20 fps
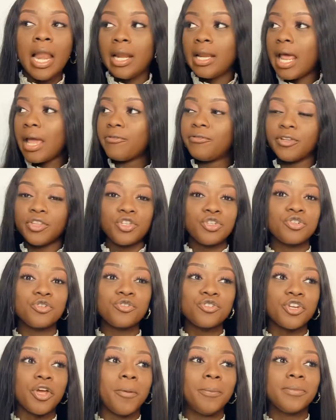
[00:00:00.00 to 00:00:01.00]
Like for the shoe
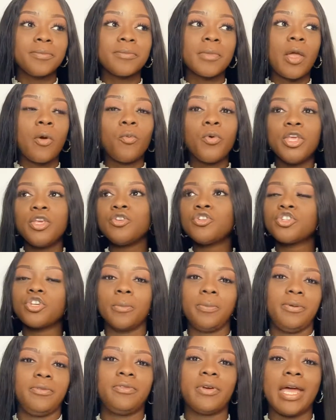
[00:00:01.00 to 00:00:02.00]
shop, we use
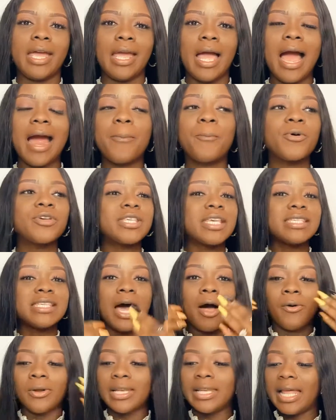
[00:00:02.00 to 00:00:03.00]
Shopify. Our processes
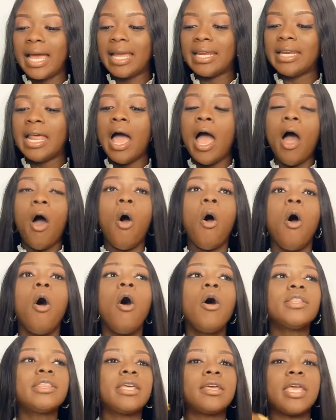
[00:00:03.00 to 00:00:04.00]
are online. All the